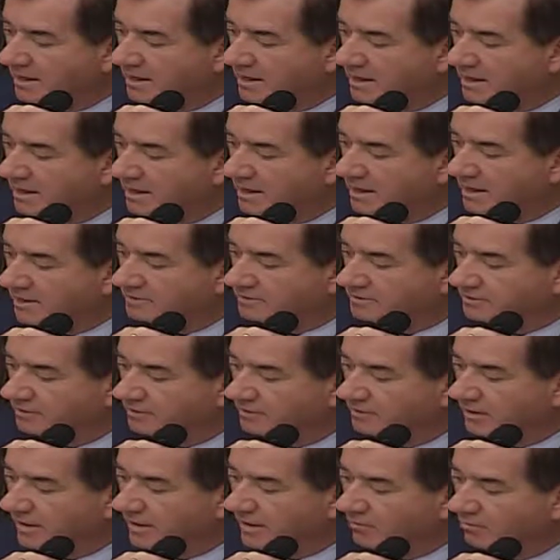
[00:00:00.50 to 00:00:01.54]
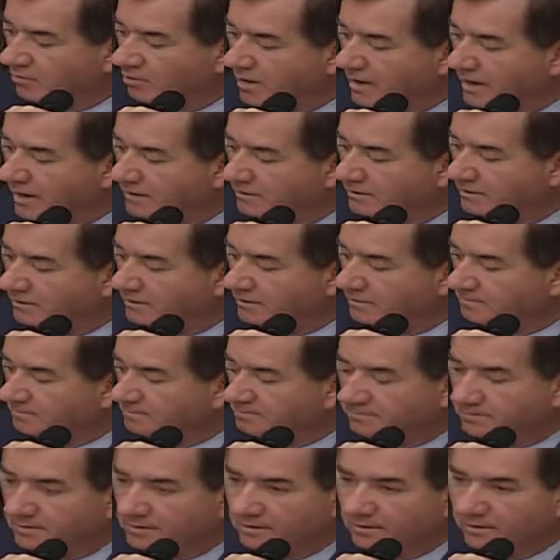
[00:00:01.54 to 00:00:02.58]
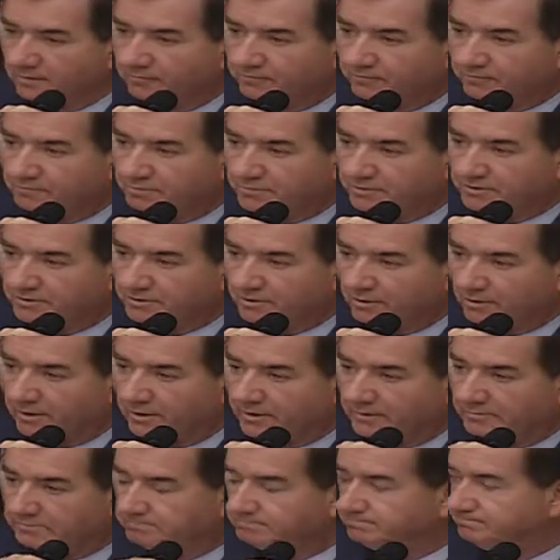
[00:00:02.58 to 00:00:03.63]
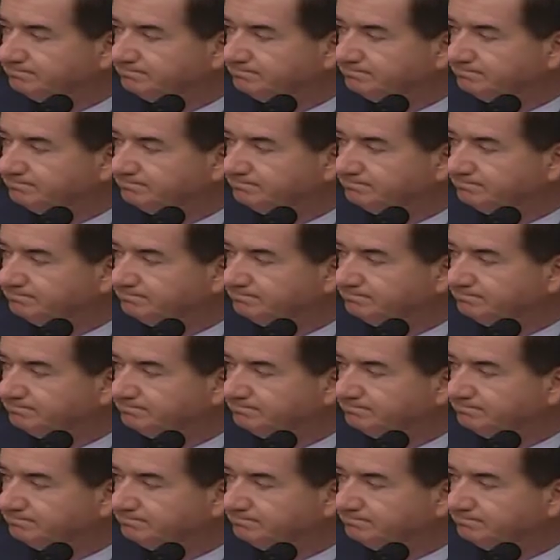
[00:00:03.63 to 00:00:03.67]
Ambassador Ann Wagner of Missouri.